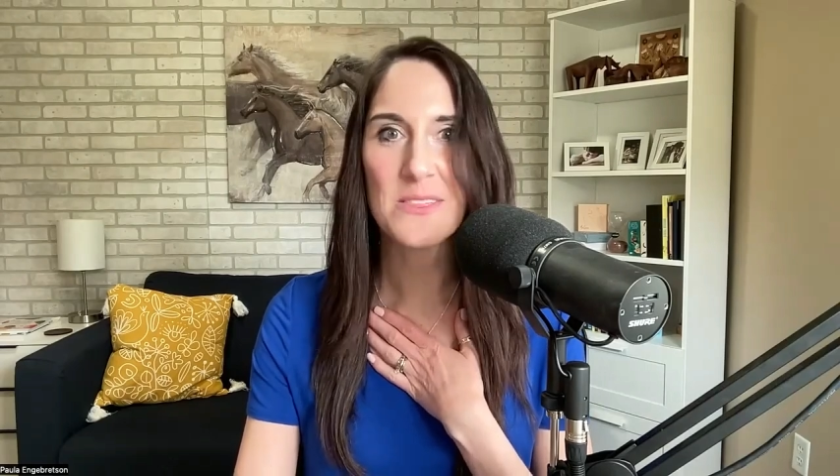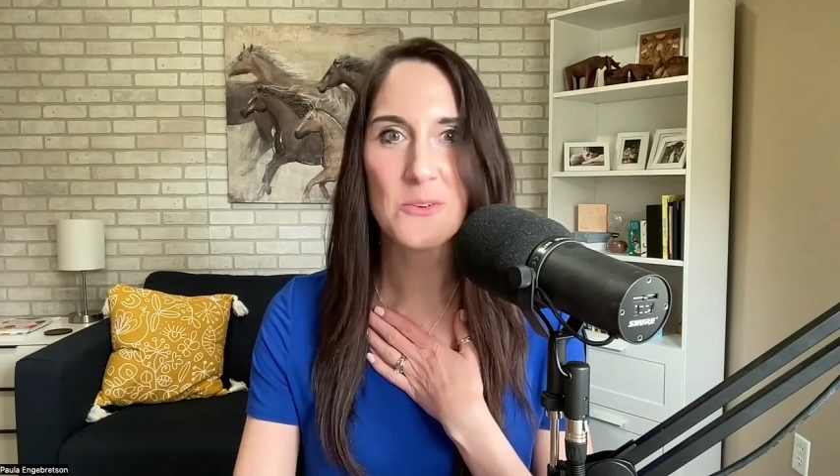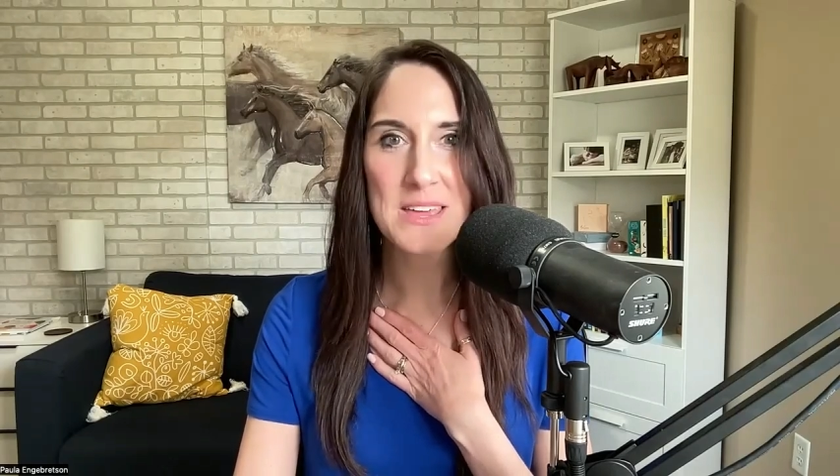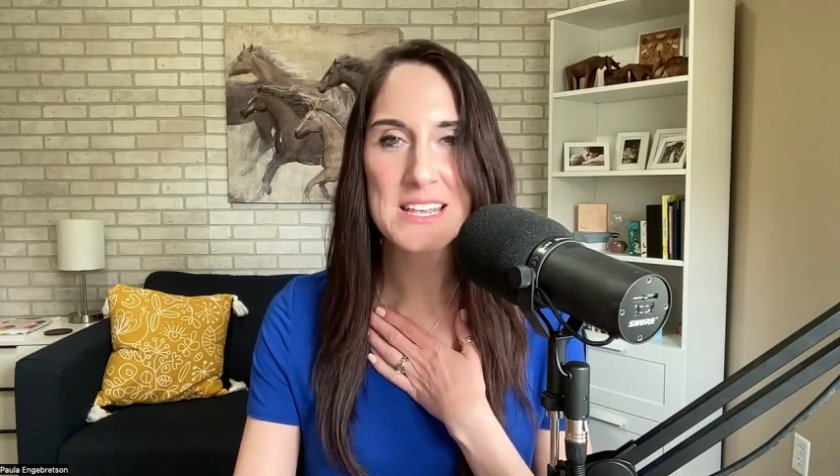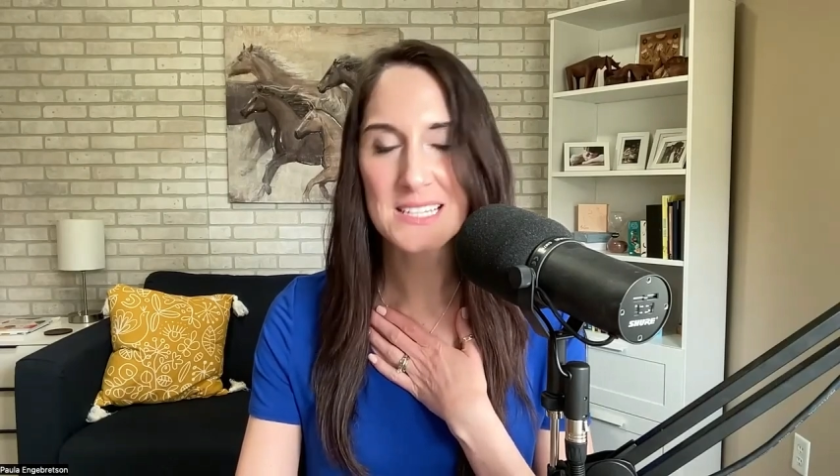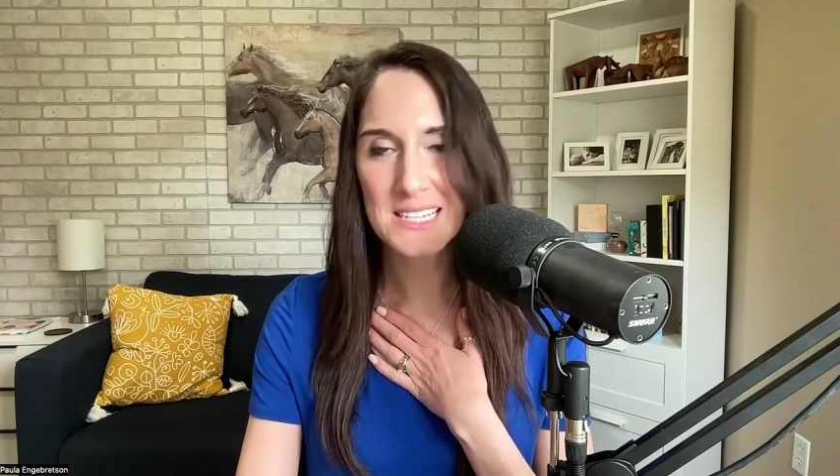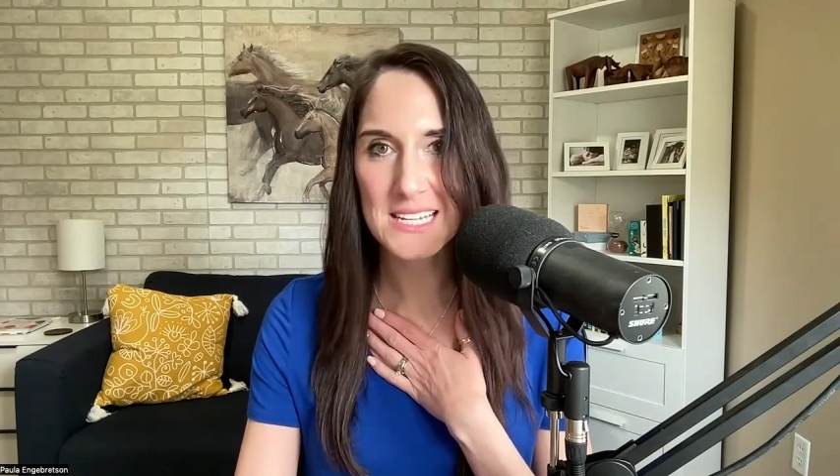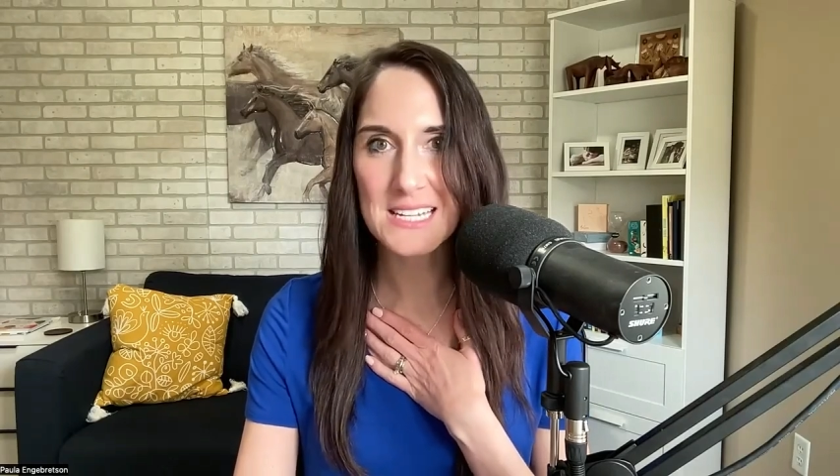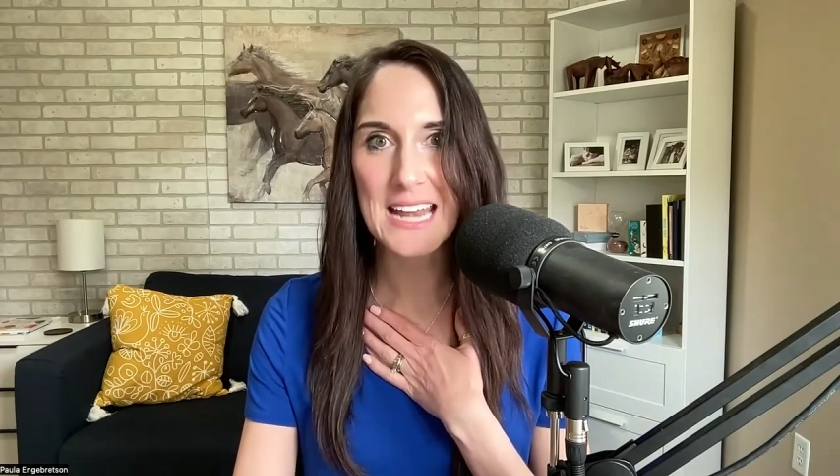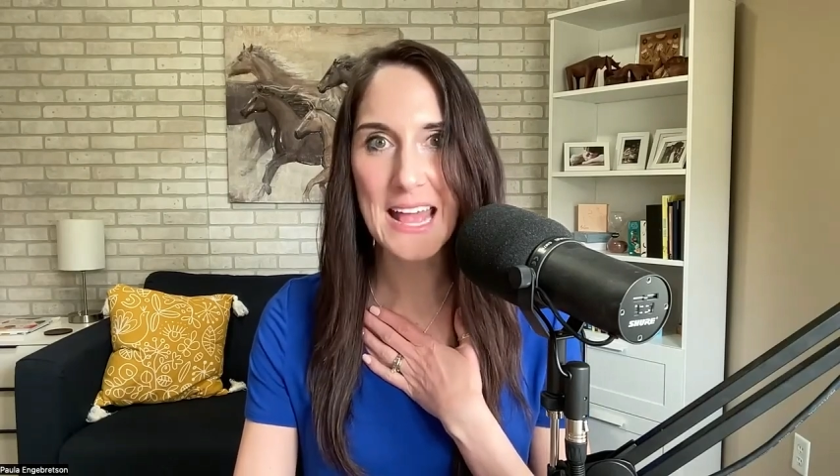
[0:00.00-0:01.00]
in the way that I
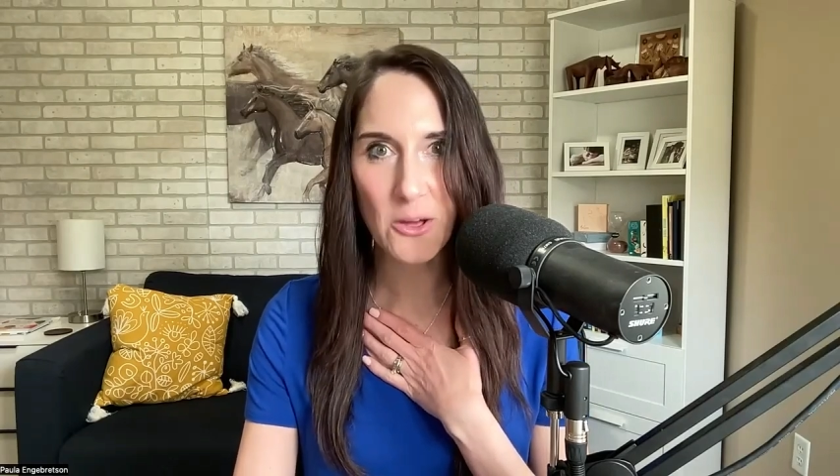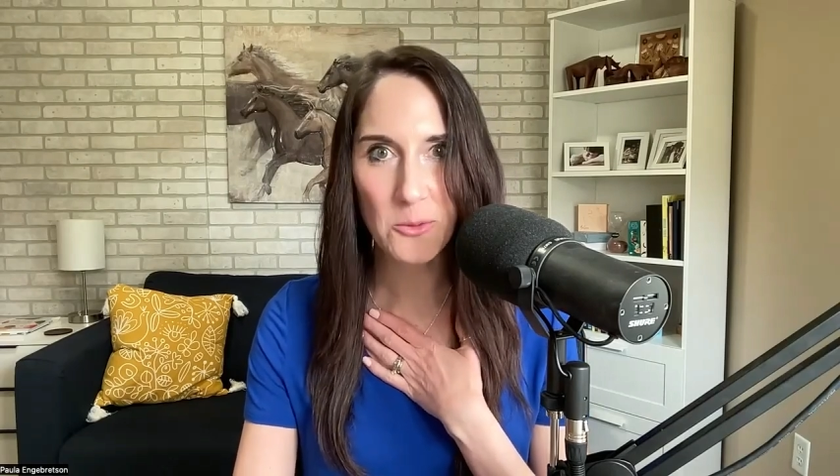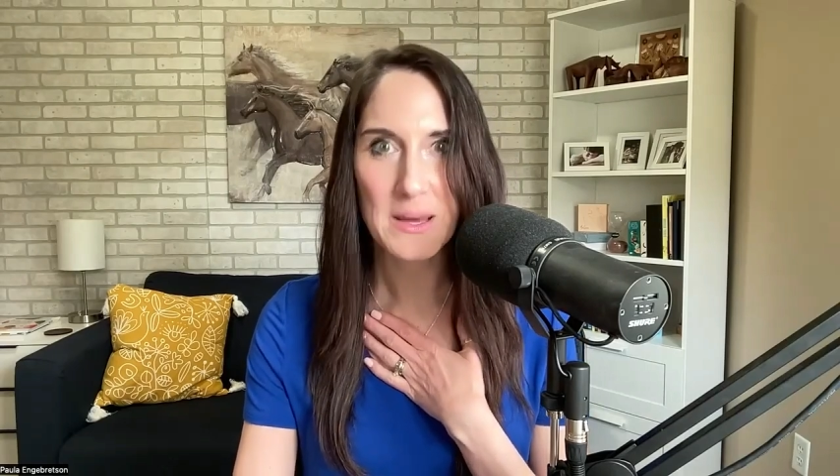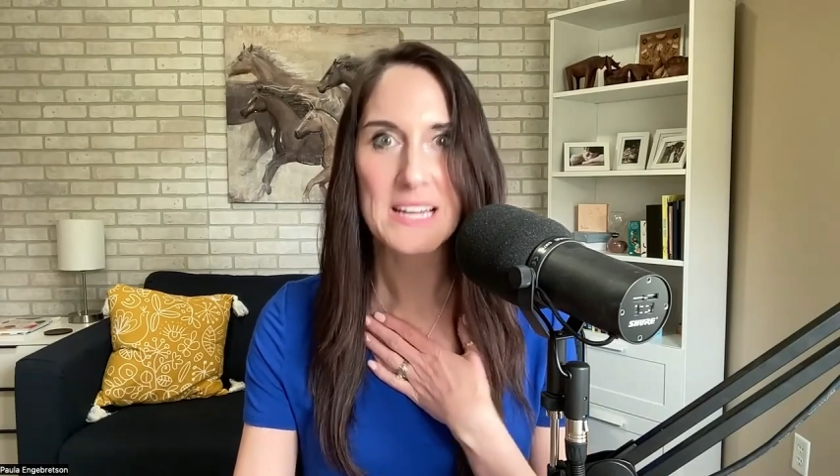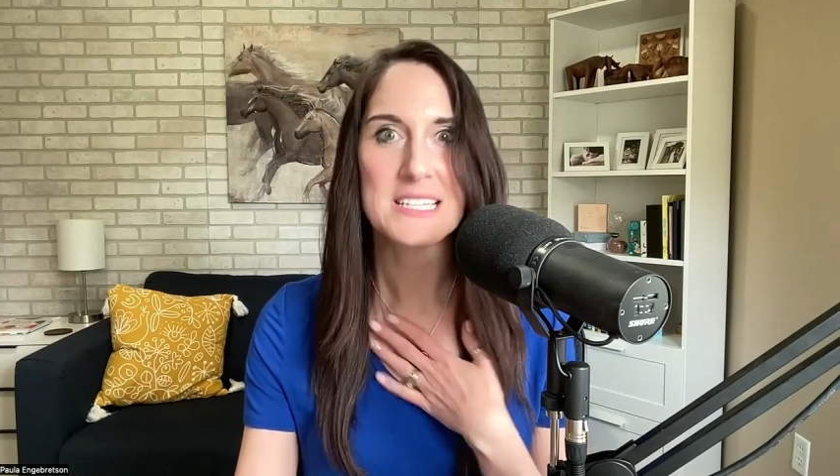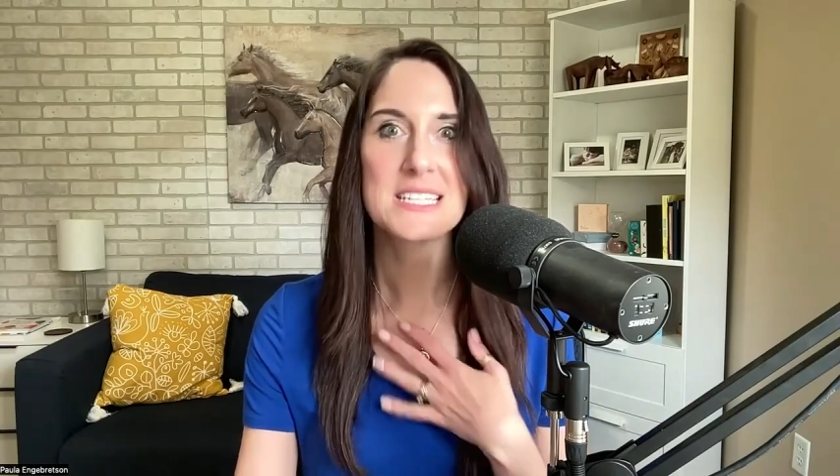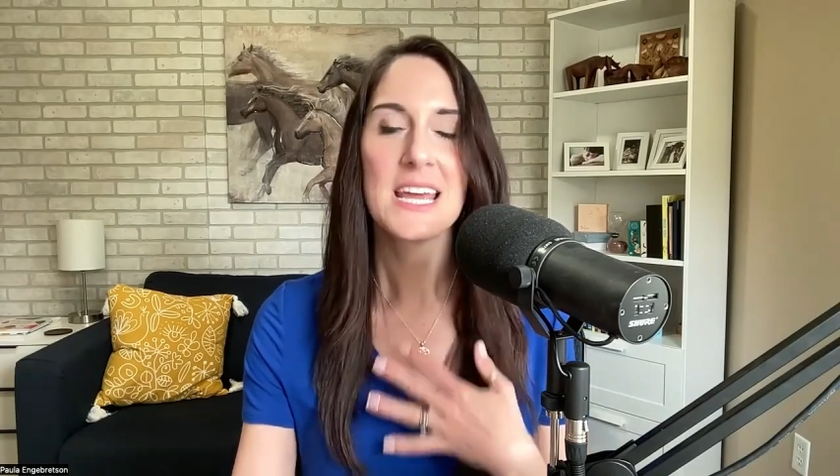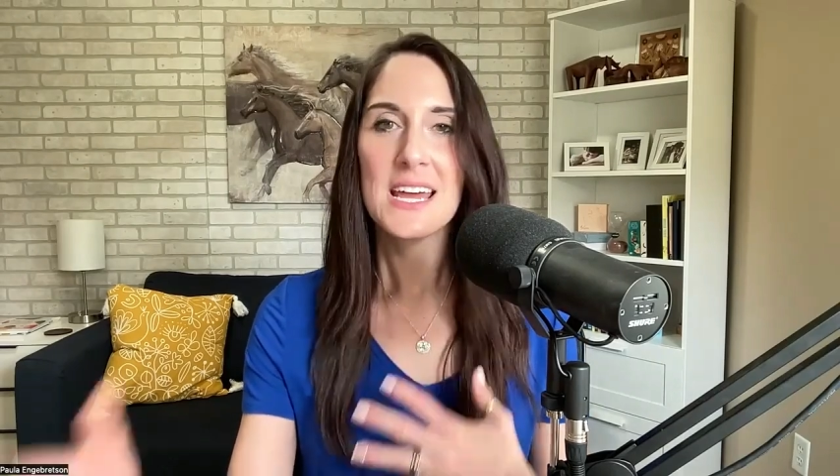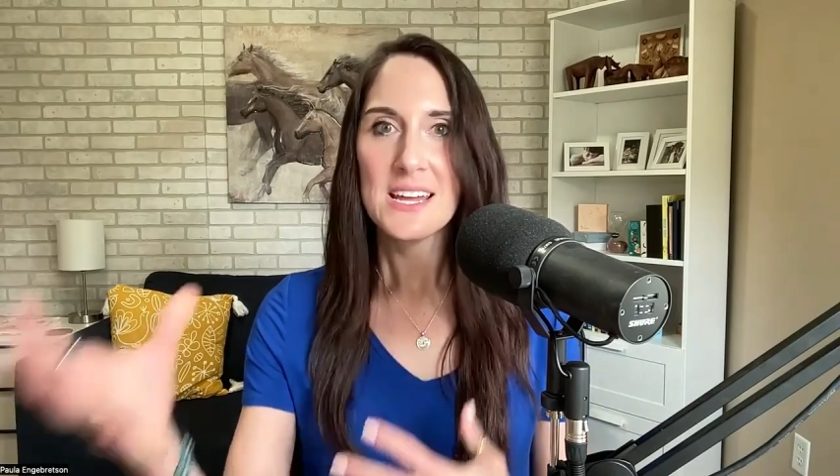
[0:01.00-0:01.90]
think it can help us